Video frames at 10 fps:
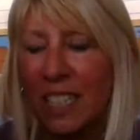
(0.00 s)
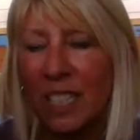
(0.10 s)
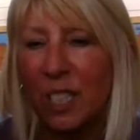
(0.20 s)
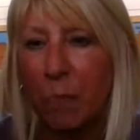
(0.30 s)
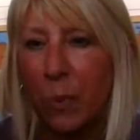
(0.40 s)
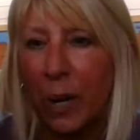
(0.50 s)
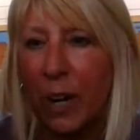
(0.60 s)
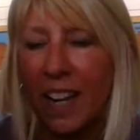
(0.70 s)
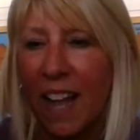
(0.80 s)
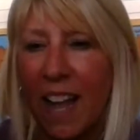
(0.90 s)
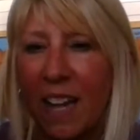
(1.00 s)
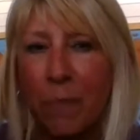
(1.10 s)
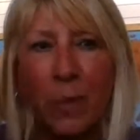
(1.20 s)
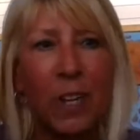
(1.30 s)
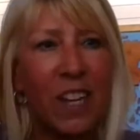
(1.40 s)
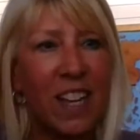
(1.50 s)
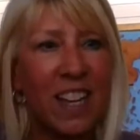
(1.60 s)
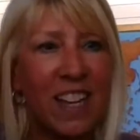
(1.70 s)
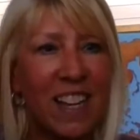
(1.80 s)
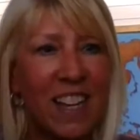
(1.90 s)
This is a prayer guide book.
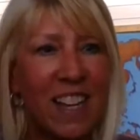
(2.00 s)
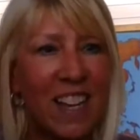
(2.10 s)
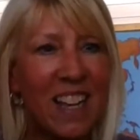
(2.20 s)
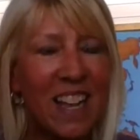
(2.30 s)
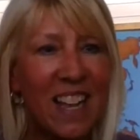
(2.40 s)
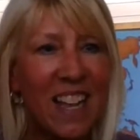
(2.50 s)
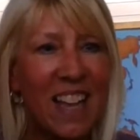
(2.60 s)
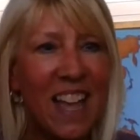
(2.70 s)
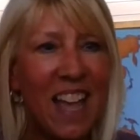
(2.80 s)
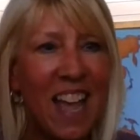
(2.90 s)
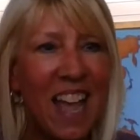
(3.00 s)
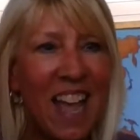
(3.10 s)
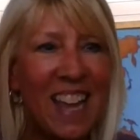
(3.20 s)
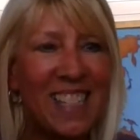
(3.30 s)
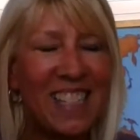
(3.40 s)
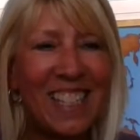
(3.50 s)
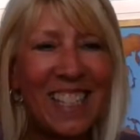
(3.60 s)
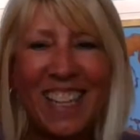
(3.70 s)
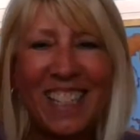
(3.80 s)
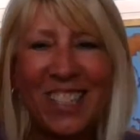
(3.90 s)
Hey,
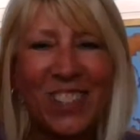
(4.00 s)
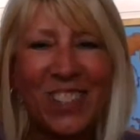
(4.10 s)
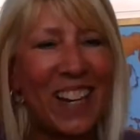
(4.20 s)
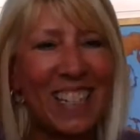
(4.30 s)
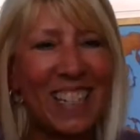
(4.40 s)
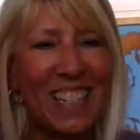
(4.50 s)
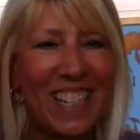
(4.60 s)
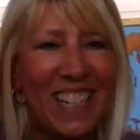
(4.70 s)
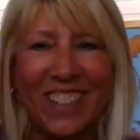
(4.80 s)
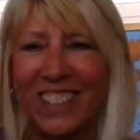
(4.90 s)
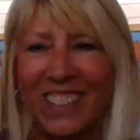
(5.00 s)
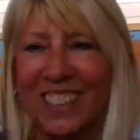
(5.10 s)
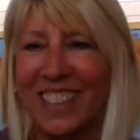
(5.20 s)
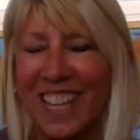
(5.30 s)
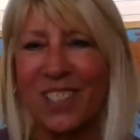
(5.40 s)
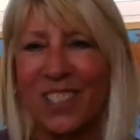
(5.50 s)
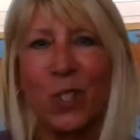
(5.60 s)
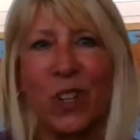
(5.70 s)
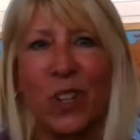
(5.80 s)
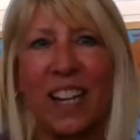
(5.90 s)
Cindy, so great to see you. Thanks for
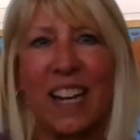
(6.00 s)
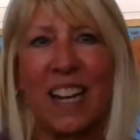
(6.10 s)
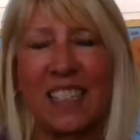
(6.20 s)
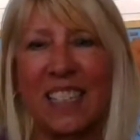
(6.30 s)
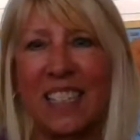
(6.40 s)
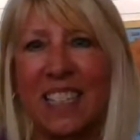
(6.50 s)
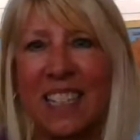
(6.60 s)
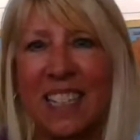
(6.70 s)
joining us.